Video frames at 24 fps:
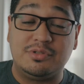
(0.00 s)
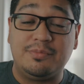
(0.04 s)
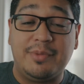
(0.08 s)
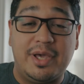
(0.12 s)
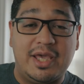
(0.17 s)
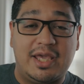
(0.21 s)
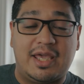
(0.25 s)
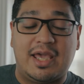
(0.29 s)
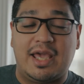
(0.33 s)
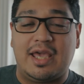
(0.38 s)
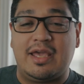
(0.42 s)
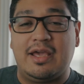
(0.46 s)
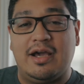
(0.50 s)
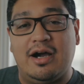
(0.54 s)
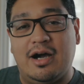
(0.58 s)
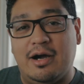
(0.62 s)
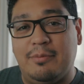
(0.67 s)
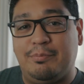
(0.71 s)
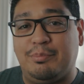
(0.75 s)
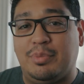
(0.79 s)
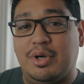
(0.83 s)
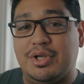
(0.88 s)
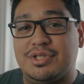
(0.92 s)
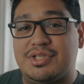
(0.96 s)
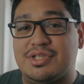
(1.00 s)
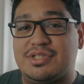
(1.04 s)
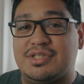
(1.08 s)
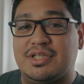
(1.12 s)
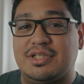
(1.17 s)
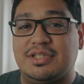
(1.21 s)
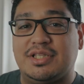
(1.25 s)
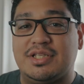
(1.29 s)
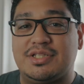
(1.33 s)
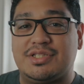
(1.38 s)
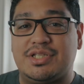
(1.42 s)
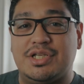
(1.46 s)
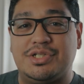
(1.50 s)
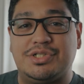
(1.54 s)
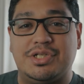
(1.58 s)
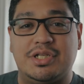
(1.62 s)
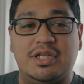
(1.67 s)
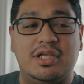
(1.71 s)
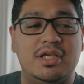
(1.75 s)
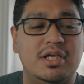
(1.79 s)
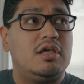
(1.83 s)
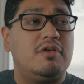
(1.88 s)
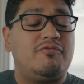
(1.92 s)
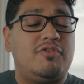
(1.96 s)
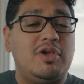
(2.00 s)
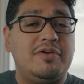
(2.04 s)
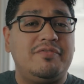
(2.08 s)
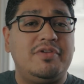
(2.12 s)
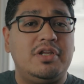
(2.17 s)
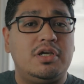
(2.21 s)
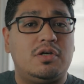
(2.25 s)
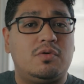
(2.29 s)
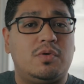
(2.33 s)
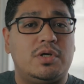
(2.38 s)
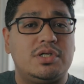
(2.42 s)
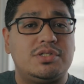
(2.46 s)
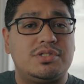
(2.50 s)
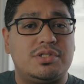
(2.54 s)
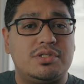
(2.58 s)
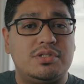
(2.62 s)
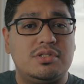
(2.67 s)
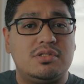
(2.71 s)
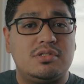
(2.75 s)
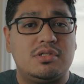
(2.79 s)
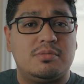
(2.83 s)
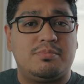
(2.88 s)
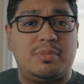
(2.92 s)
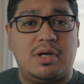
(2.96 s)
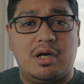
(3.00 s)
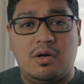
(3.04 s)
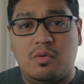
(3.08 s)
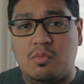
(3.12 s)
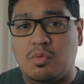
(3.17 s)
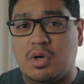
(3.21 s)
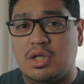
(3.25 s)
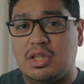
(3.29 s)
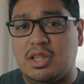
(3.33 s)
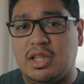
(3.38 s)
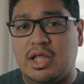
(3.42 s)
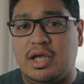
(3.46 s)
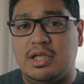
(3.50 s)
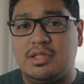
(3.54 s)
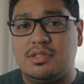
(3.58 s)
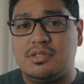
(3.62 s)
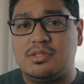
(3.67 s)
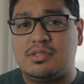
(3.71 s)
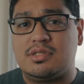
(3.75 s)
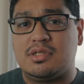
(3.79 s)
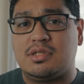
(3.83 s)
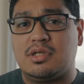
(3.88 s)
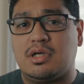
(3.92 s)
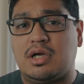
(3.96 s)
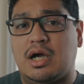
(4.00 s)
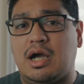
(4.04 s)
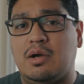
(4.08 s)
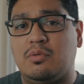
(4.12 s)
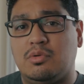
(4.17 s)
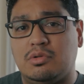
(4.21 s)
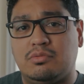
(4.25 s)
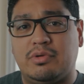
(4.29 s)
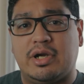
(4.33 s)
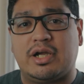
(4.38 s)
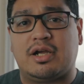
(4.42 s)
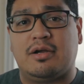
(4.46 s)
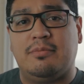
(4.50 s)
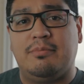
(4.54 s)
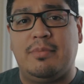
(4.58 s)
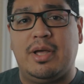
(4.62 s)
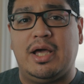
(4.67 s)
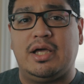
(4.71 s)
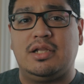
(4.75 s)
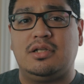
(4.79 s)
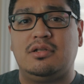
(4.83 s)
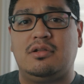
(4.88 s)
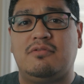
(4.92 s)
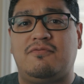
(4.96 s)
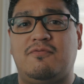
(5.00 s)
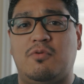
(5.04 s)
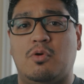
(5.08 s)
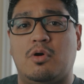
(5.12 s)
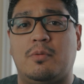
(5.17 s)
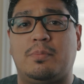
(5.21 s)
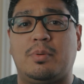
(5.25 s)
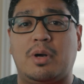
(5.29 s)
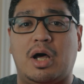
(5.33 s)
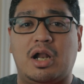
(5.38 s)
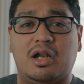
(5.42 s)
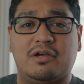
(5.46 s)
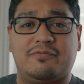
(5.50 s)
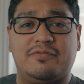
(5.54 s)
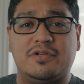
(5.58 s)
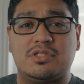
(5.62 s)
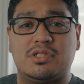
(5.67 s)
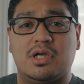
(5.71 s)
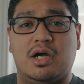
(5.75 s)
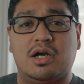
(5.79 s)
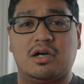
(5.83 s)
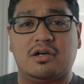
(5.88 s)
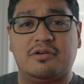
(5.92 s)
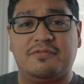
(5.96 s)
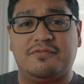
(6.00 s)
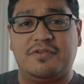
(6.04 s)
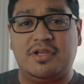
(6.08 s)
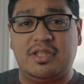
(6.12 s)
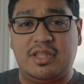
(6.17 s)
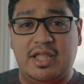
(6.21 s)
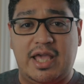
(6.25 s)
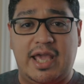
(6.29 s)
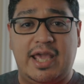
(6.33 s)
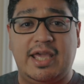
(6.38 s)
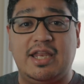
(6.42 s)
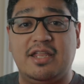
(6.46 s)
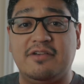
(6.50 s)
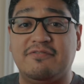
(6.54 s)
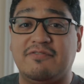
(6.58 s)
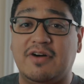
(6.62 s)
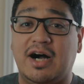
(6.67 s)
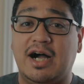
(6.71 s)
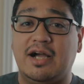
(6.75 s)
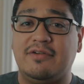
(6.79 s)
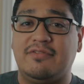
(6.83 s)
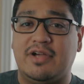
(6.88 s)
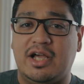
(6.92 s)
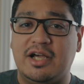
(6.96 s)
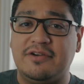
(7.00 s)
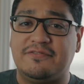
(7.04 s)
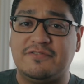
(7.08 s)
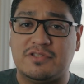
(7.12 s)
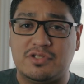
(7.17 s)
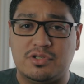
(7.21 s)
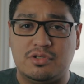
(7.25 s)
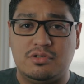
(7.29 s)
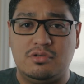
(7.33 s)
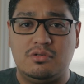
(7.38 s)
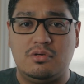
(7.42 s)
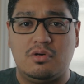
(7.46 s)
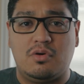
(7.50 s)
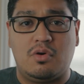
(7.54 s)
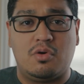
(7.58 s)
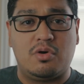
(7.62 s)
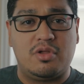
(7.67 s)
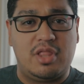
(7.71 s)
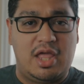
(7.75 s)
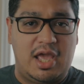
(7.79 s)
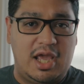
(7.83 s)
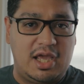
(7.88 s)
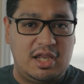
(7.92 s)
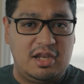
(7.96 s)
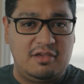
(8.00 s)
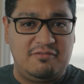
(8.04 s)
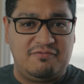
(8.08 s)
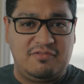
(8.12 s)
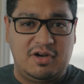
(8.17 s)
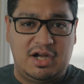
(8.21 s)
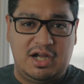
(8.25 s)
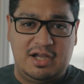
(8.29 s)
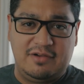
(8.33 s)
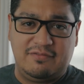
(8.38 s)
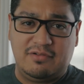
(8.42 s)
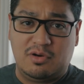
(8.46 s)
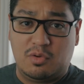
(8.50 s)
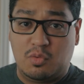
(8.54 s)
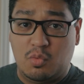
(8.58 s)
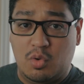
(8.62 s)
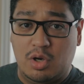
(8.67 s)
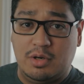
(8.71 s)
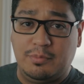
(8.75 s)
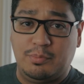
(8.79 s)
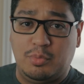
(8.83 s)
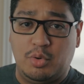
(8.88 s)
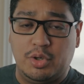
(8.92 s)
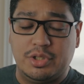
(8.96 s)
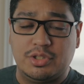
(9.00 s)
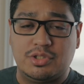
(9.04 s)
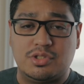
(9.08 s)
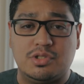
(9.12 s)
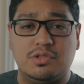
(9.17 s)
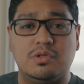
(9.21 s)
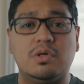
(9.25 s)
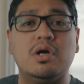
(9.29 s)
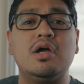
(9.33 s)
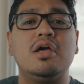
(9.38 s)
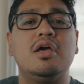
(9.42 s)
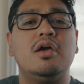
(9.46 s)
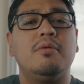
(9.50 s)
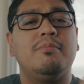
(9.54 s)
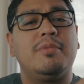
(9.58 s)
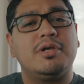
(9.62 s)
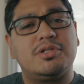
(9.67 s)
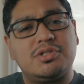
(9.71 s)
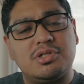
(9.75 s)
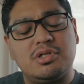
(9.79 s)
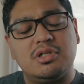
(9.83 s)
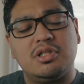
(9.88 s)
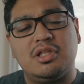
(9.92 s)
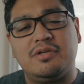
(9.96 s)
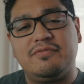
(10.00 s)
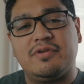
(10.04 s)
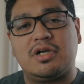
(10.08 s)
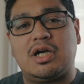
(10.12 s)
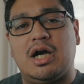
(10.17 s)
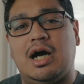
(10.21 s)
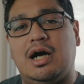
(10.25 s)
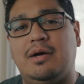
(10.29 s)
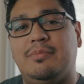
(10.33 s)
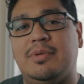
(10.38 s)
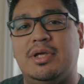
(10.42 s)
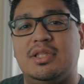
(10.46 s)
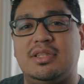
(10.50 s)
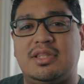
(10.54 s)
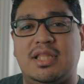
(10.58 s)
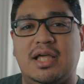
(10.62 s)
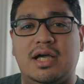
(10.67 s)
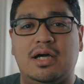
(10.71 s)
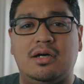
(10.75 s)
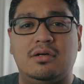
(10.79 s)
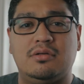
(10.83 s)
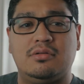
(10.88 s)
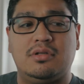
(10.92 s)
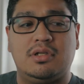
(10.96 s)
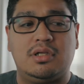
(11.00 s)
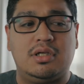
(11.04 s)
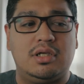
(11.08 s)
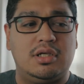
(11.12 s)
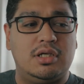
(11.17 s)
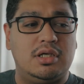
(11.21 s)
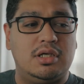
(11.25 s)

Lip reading: make a purchasing decision. If you have any questions about what lens I would recommend for product photography, the 85 f2 or the 85 1.2, make sure to leave a comment down